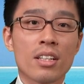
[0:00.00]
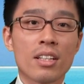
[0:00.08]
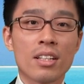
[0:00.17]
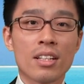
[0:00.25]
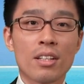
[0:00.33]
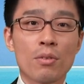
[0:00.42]

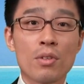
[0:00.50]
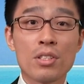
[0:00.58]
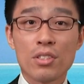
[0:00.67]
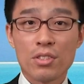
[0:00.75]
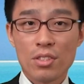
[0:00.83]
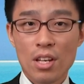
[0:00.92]
uh,
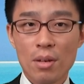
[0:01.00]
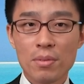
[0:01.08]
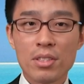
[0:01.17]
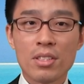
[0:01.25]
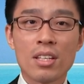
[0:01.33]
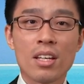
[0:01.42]
weather
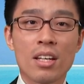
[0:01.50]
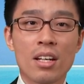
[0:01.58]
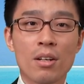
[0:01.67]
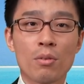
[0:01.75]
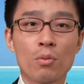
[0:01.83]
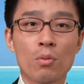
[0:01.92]
service,
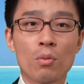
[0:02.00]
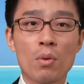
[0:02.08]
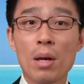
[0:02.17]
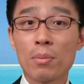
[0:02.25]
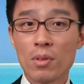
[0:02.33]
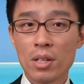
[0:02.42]

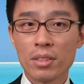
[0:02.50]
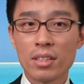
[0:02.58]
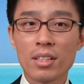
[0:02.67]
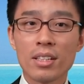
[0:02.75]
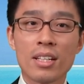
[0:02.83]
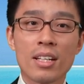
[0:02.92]
wave
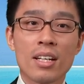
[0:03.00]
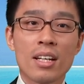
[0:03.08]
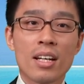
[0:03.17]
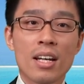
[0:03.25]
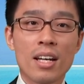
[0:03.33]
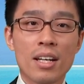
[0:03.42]
radar,
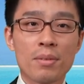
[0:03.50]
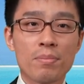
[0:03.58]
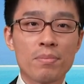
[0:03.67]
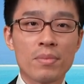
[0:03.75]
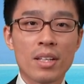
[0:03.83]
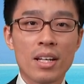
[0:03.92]

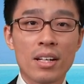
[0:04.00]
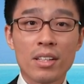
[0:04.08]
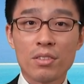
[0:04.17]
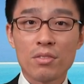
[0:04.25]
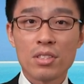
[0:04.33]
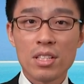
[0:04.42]
and the
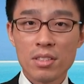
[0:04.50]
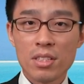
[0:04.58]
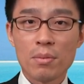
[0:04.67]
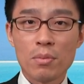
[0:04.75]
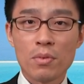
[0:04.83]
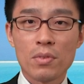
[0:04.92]
Arato
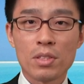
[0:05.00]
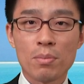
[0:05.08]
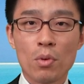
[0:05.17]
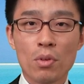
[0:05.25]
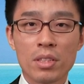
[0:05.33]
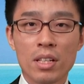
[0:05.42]
system is
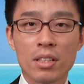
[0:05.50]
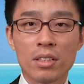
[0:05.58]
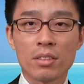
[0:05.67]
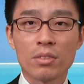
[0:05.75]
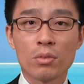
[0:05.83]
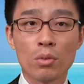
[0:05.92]

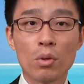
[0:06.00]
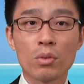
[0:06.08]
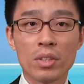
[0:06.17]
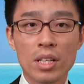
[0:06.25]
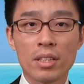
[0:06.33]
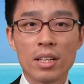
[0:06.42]
monitoring
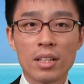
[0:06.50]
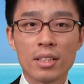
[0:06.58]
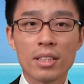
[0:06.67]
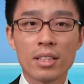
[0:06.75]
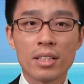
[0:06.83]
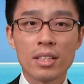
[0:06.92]
roll data.
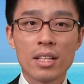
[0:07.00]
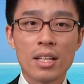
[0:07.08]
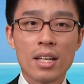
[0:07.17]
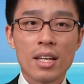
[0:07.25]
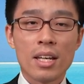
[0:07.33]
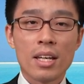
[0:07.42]

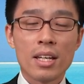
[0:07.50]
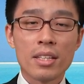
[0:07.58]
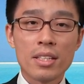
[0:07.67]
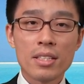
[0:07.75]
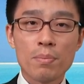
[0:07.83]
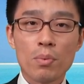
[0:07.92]

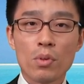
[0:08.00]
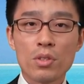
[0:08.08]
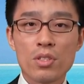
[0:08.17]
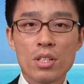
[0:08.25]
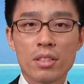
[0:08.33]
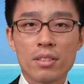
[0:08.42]
In this polar
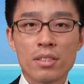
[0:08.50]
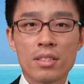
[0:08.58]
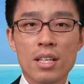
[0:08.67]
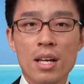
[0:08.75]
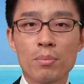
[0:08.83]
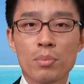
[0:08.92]
chart
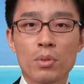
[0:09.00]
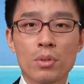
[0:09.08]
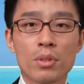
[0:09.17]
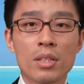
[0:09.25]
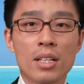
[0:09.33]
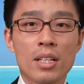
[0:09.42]

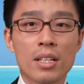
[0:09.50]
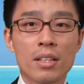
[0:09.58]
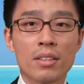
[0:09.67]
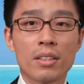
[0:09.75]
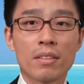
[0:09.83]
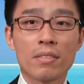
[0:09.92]
example,
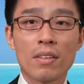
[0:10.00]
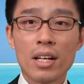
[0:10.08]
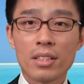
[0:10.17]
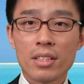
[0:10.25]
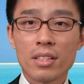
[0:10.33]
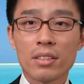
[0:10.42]
uh, the
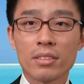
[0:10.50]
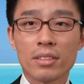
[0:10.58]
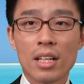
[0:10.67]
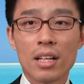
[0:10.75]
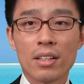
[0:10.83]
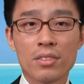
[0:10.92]
radial
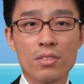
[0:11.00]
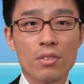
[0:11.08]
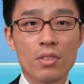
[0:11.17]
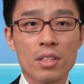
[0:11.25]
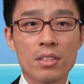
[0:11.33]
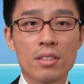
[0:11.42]

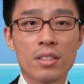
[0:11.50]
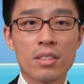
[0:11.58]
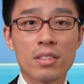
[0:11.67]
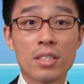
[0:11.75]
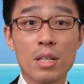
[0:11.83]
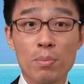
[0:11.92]
direction is the
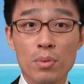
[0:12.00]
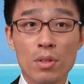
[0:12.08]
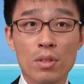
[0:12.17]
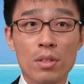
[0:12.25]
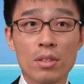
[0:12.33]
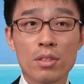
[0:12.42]
ship
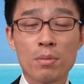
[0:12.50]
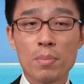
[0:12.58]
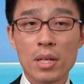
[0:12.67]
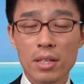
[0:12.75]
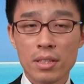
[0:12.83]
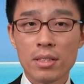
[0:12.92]

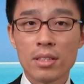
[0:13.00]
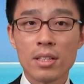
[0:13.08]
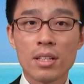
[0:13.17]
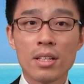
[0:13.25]
speed